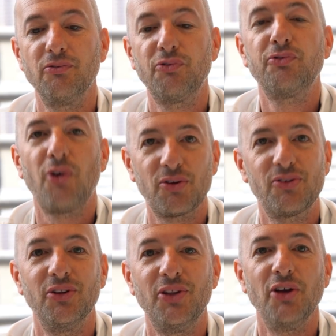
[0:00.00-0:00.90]

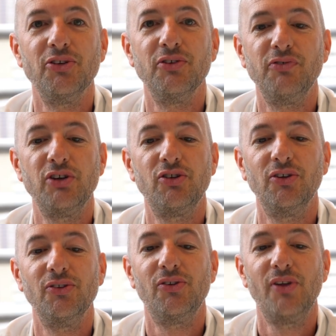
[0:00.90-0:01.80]
fostered those
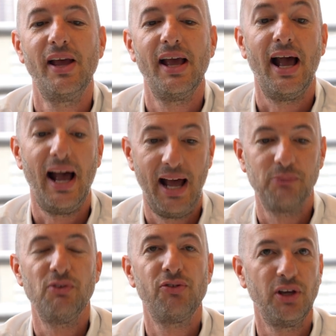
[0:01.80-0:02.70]
divisions,
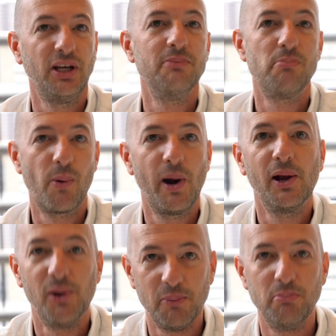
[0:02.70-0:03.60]
and we've seen him
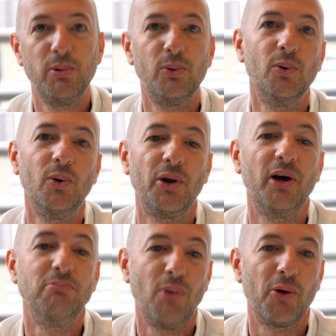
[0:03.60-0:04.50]
bring on board
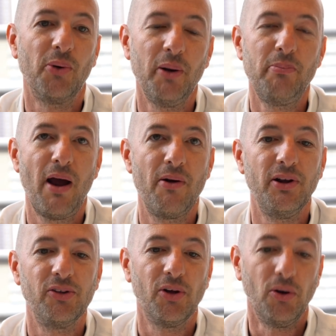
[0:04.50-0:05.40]
a moderate
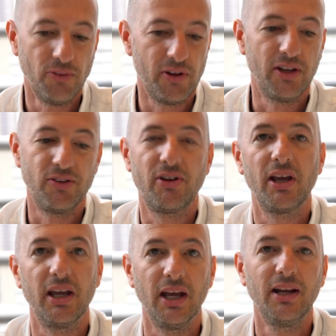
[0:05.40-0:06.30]
Peronist onto his
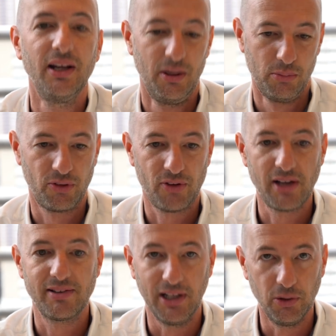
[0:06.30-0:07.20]
ticket
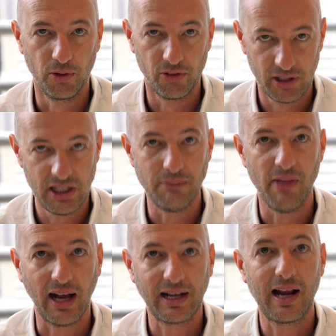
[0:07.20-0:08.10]
precisely in order to keep
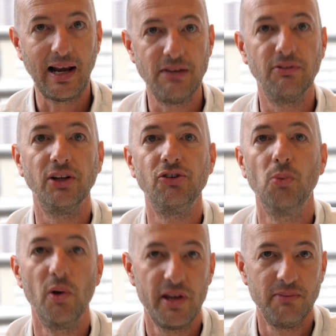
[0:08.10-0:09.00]
that cleavage
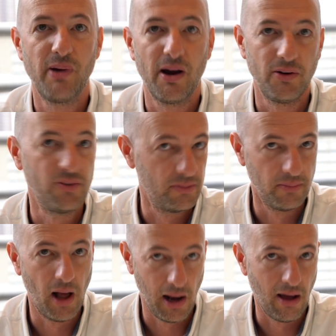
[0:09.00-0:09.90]
within
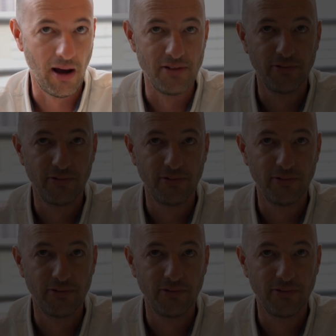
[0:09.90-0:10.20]
Peronism alive.